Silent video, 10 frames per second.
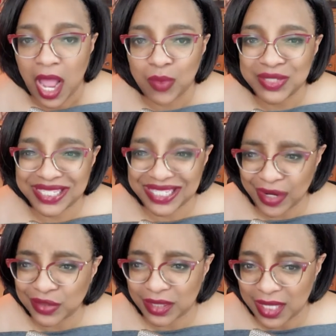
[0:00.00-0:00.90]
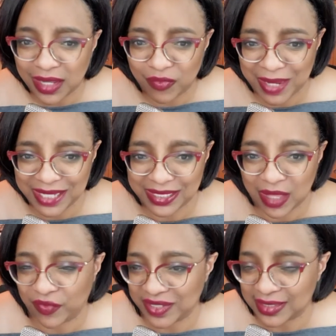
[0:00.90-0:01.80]
I was scared to think of
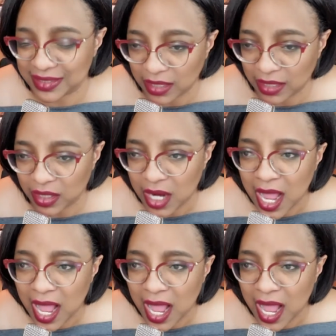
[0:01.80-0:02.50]
myself as a seller.